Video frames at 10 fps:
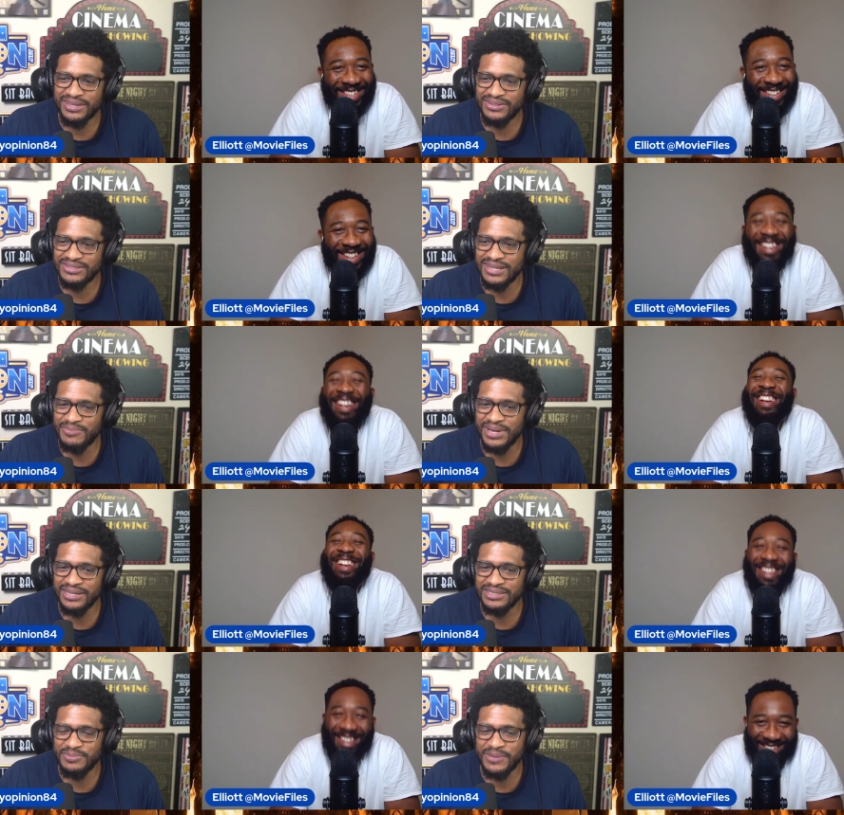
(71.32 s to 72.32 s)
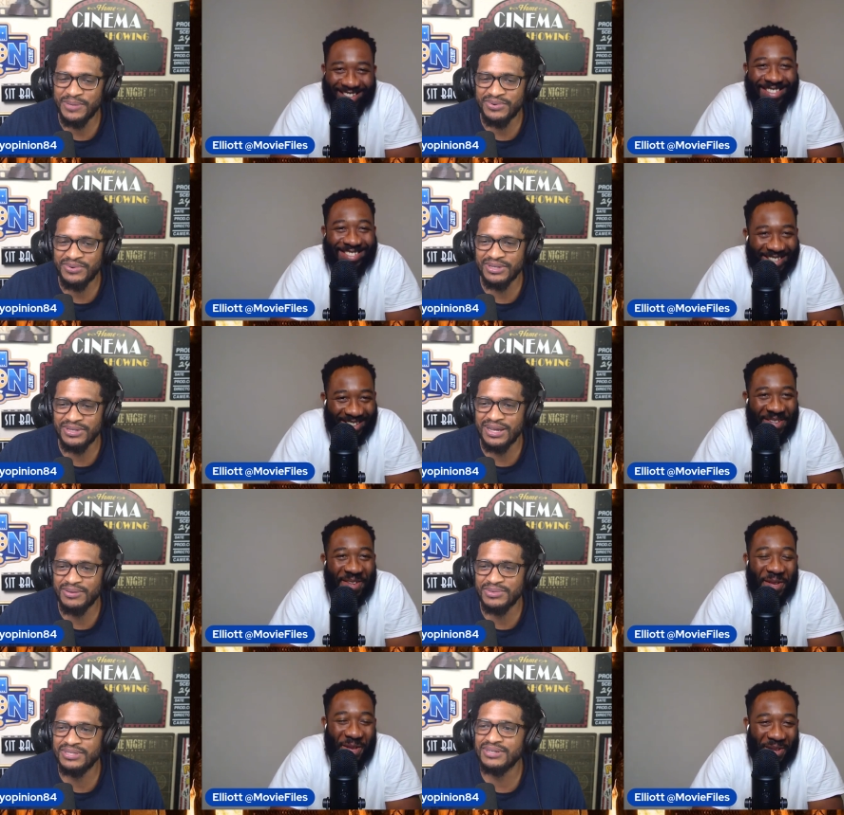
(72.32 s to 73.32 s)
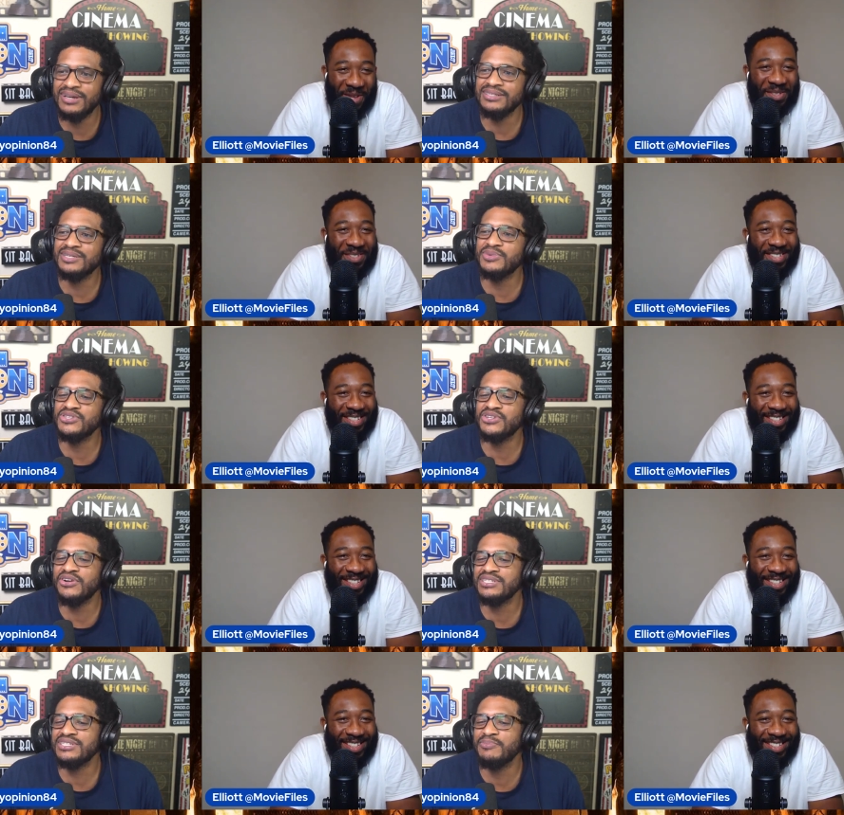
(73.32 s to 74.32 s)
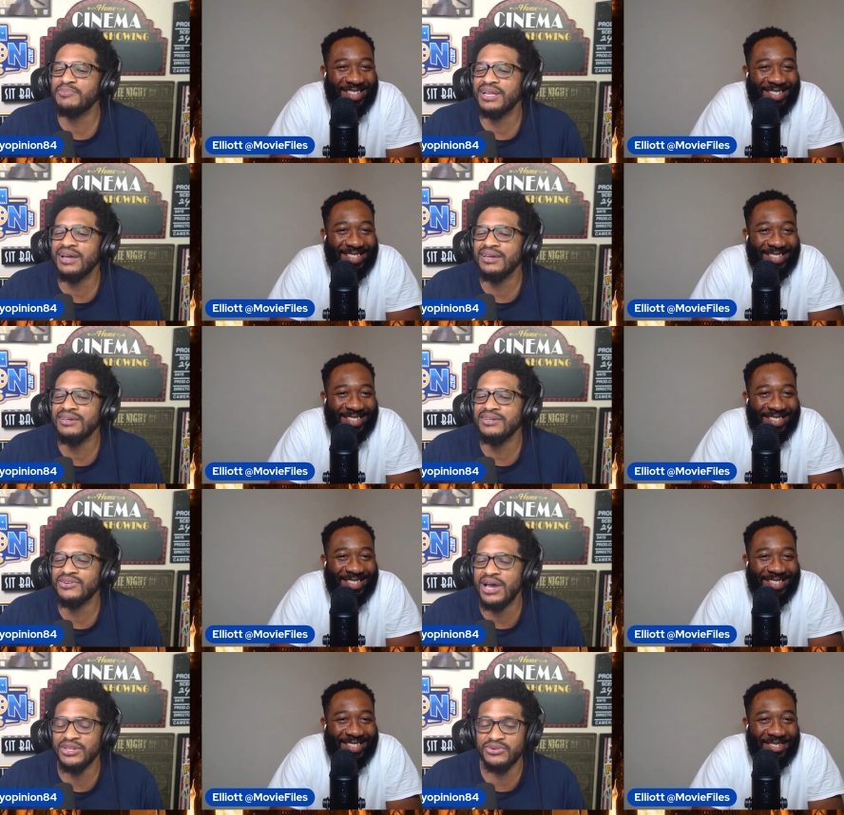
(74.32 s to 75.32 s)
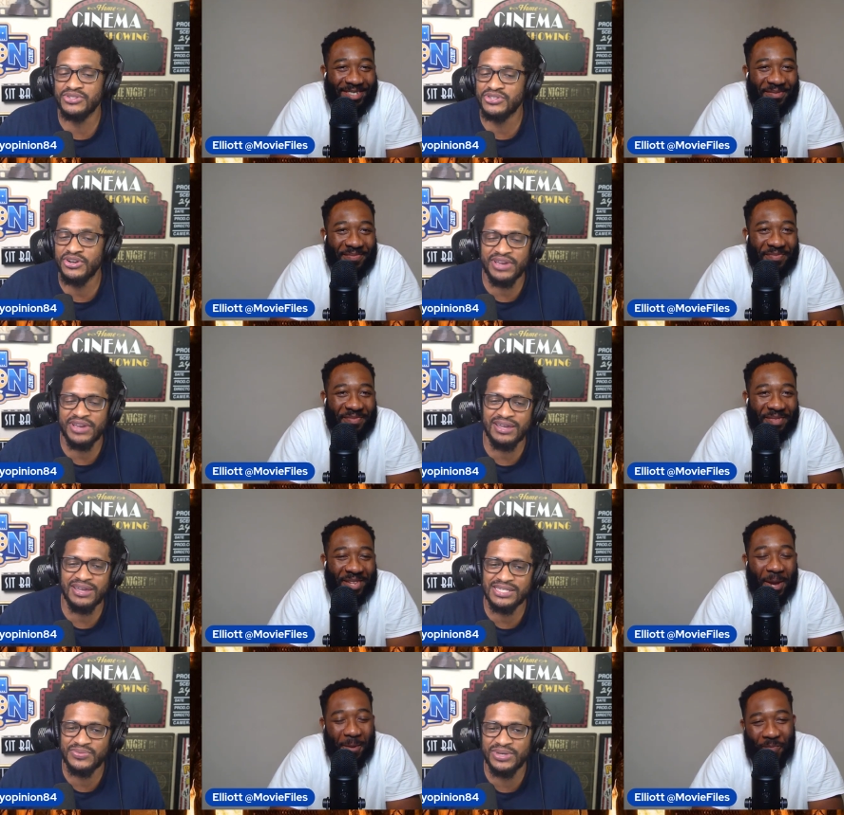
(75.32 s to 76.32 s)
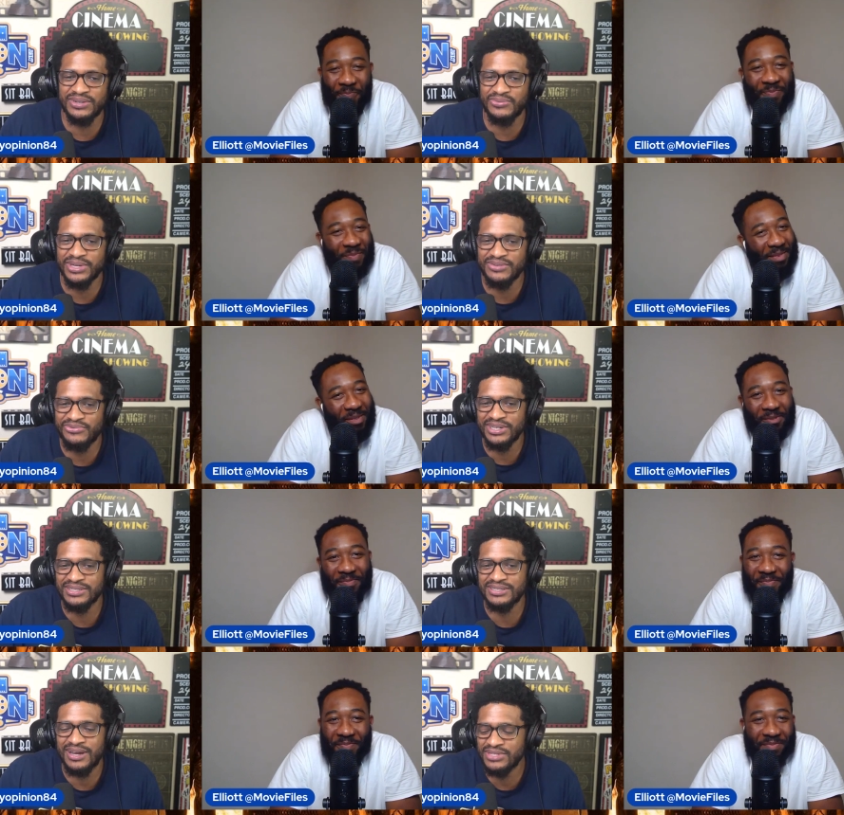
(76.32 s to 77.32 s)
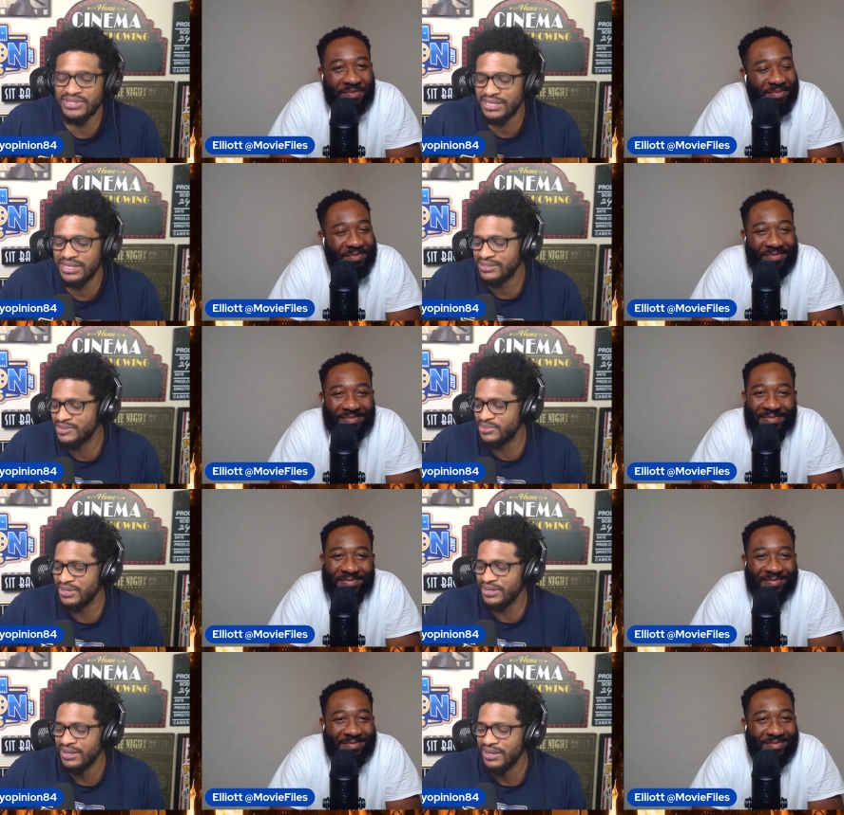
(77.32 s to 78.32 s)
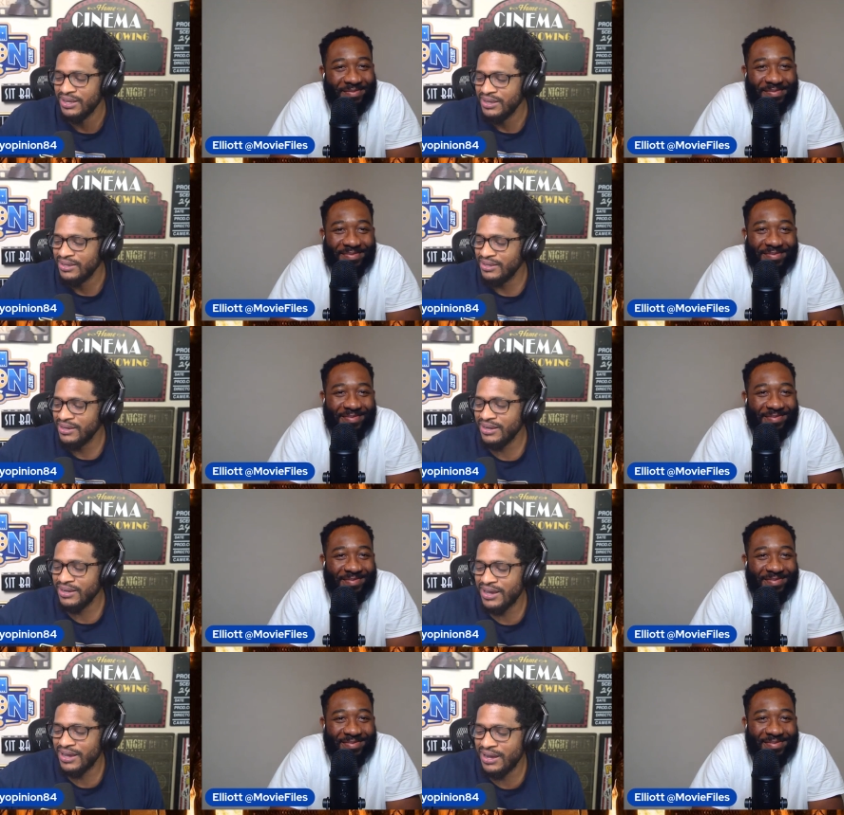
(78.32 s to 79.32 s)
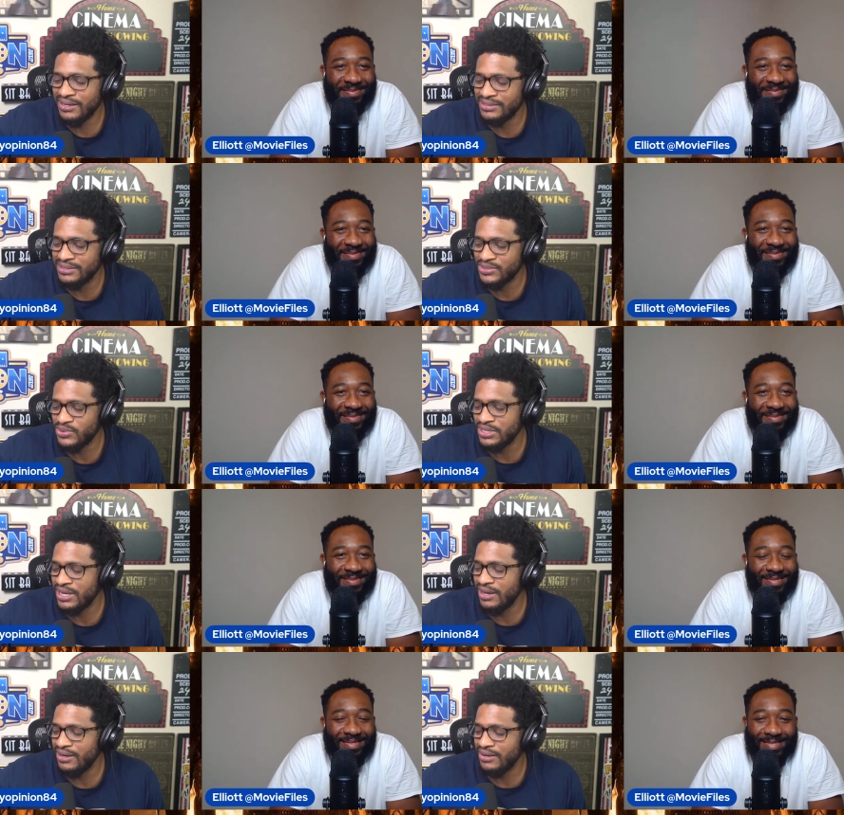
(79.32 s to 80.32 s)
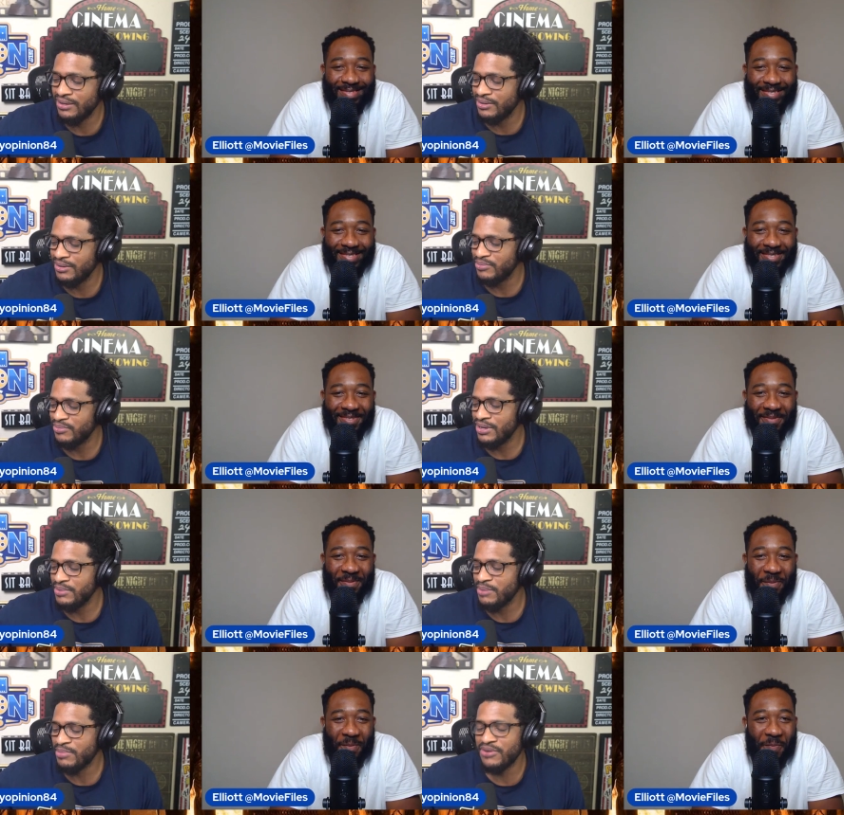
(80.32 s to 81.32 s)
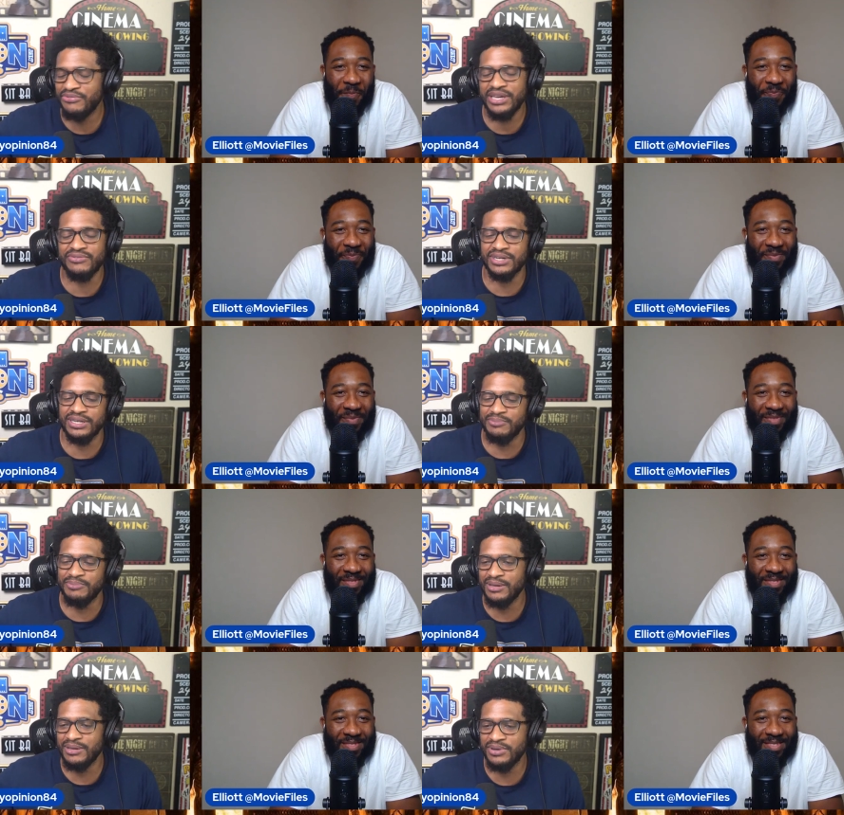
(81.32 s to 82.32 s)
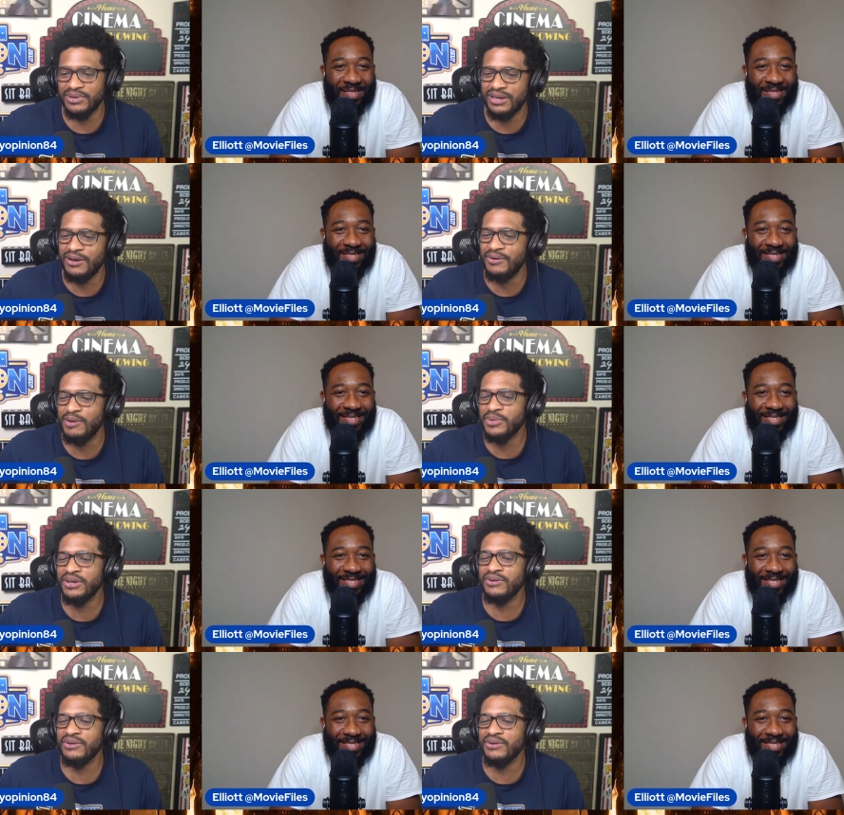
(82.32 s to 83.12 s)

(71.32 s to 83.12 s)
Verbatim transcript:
Speaker 1: I'm nice to people. I, to customer service, I'm polite. You know, I do the surveys when yeah. we finish conversations, but the internet guys just was not um in my favor today, man. But uh, I, am here right